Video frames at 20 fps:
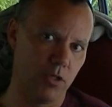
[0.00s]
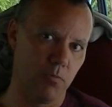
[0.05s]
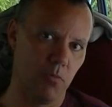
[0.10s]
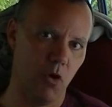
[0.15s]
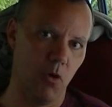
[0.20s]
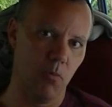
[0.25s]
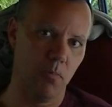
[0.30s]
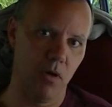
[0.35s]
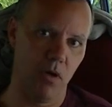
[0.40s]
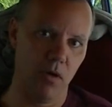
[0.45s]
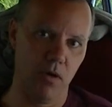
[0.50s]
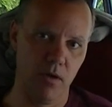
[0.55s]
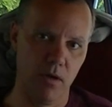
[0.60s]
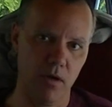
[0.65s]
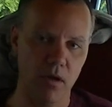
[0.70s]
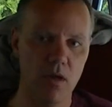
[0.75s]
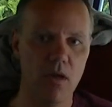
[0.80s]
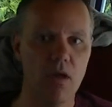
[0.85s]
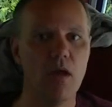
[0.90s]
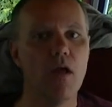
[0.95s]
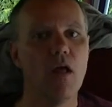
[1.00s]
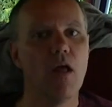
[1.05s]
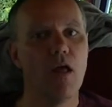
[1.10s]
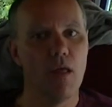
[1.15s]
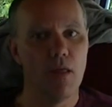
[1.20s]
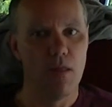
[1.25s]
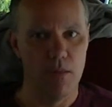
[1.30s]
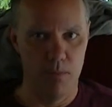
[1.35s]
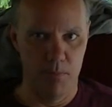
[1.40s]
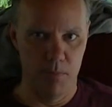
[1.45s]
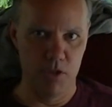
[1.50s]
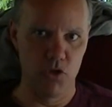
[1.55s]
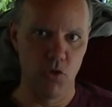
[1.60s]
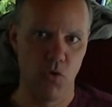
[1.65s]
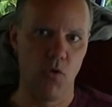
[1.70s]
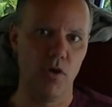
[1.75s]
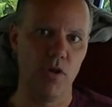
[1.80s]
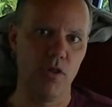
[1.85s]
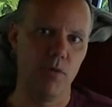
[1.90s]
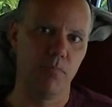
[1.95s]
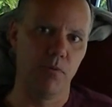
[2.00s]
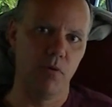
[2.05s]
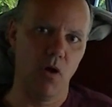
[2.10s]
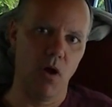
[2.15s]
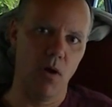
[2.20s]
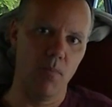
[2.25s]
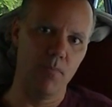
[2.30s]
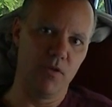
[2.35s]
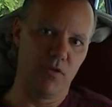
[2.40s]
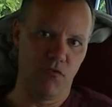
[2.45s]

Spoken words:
small part. The majority of the problem